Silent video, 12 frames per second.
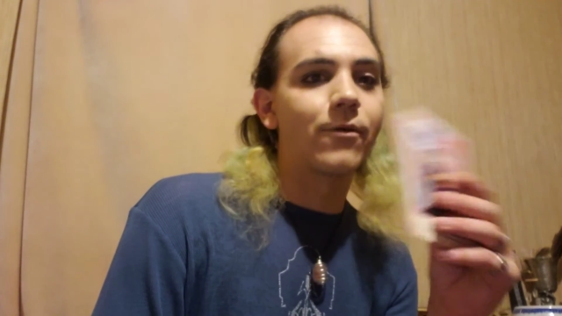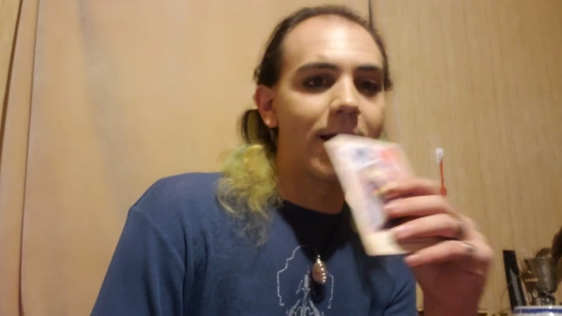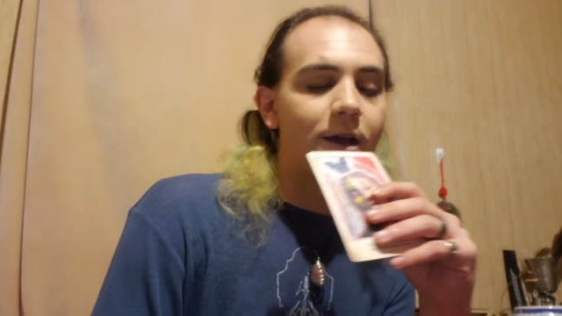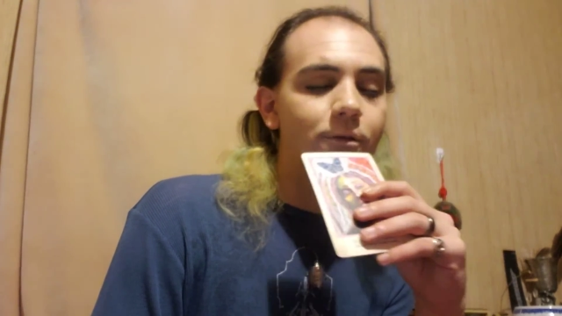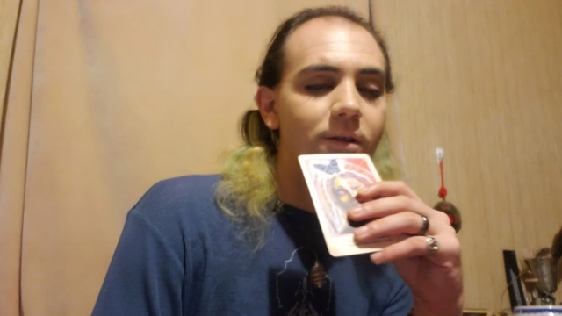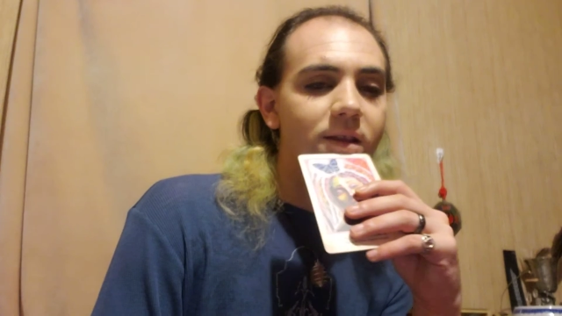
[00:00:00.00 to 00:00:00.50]

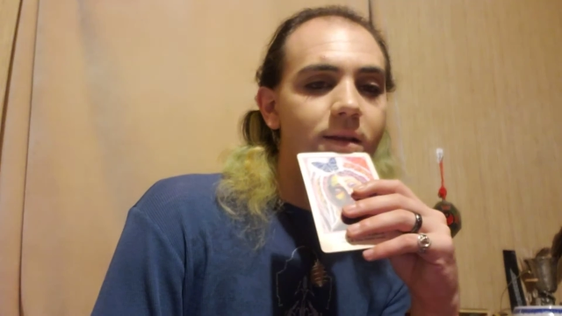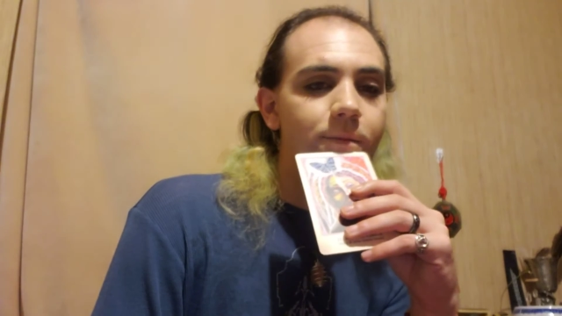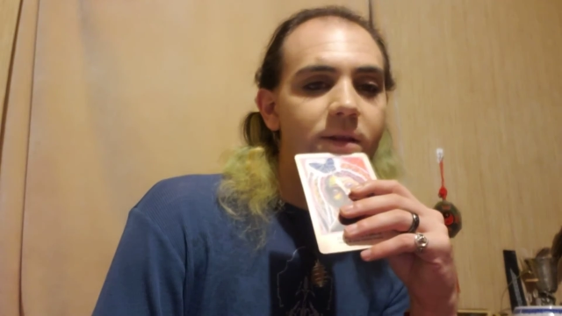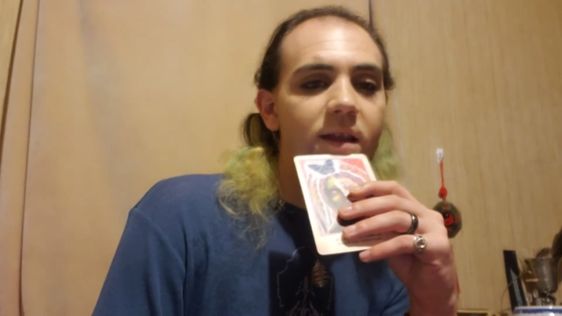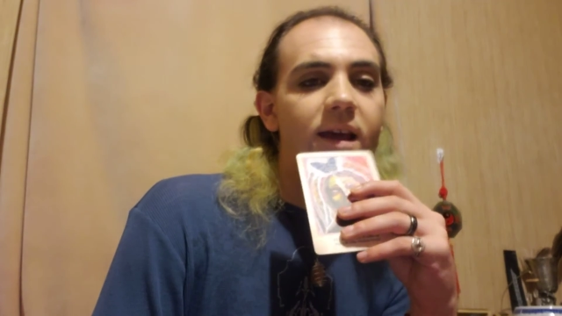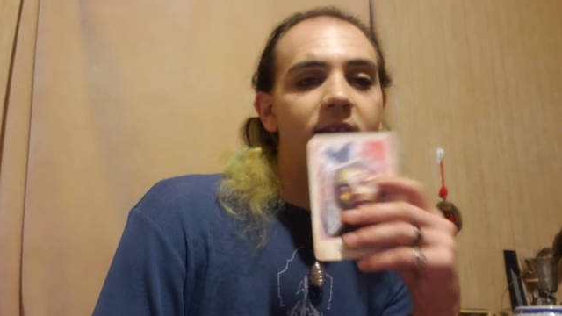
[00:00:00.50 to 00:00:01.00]
down to them
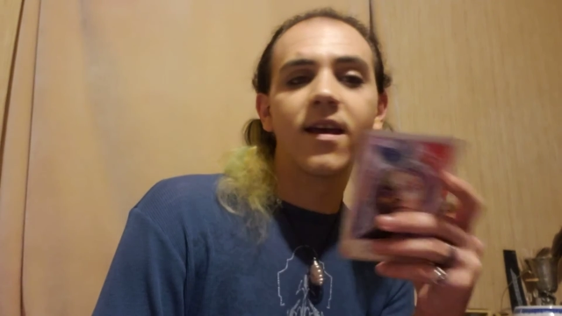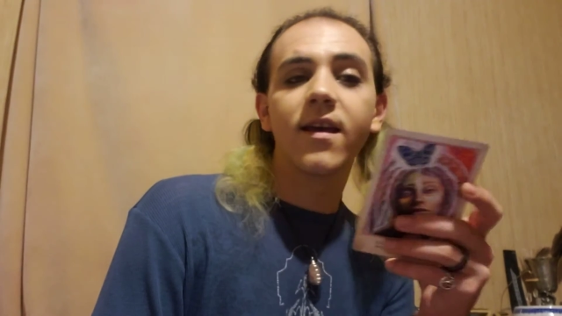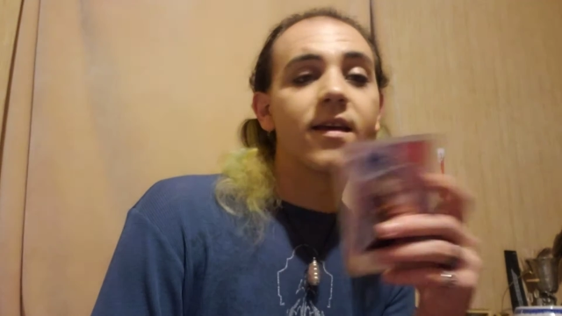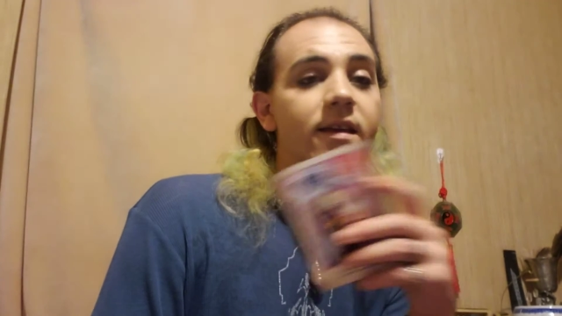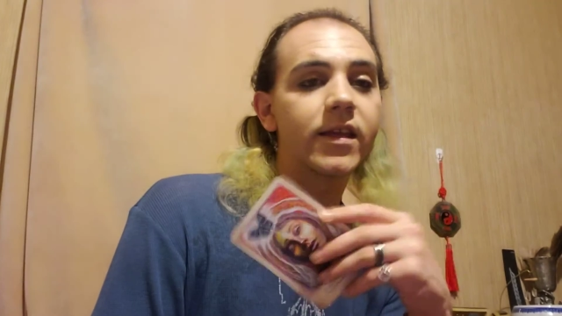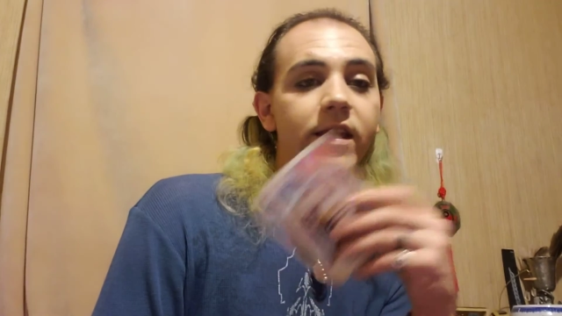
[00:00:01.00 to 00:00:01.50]
and that,
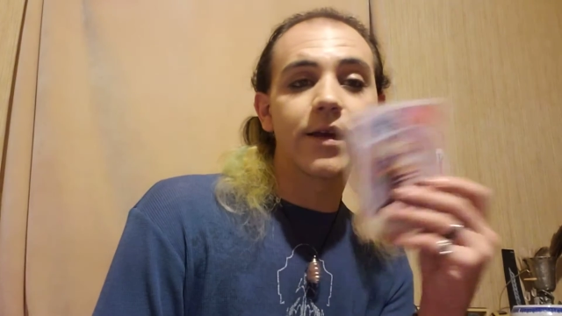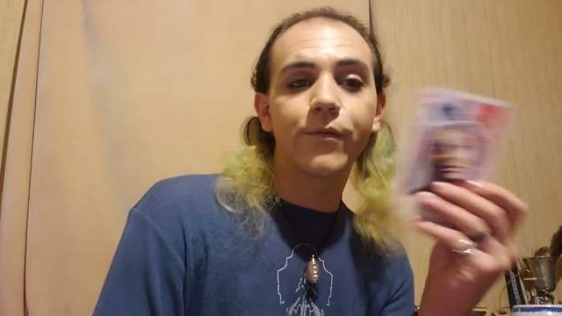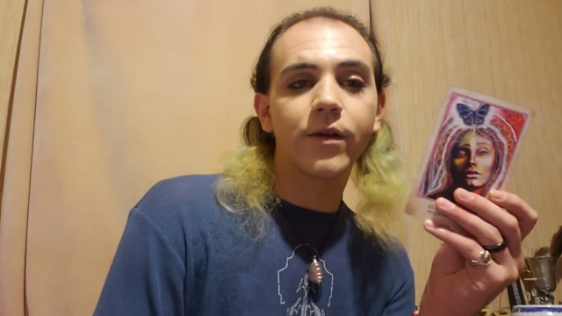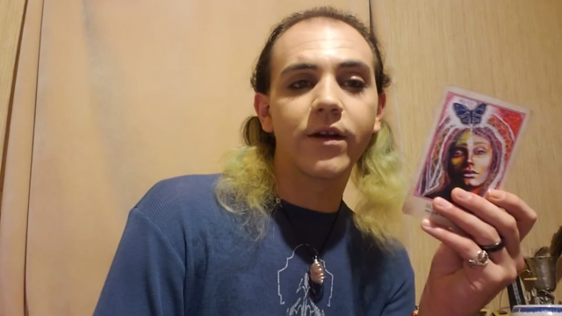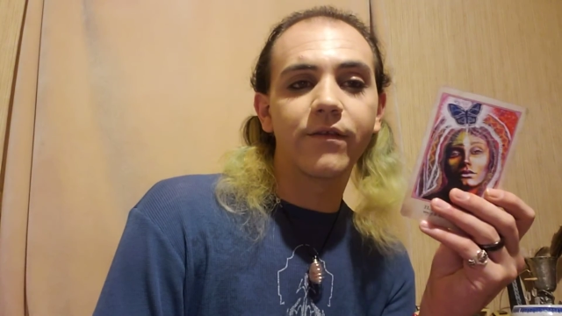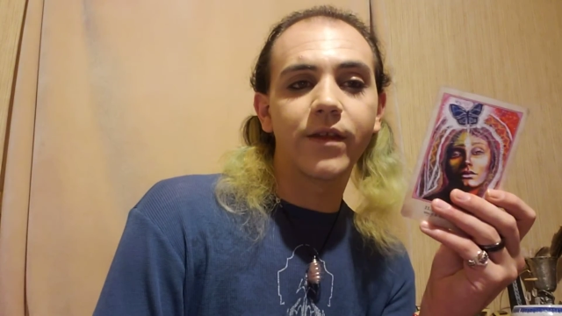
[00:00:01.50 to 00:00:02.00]
get
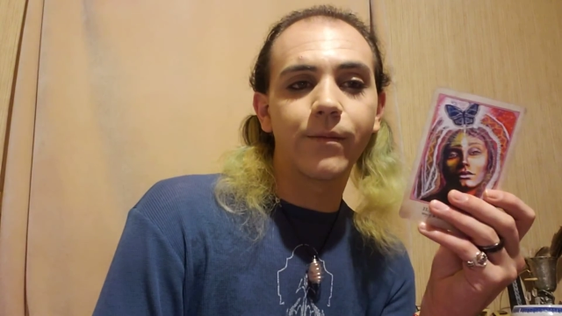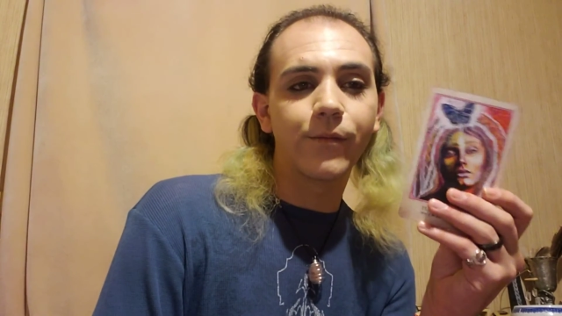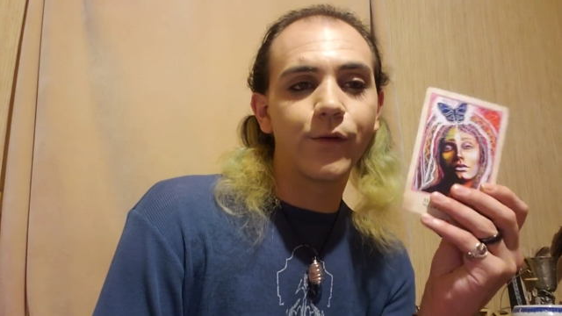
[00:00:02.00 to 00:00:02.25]
rid of them.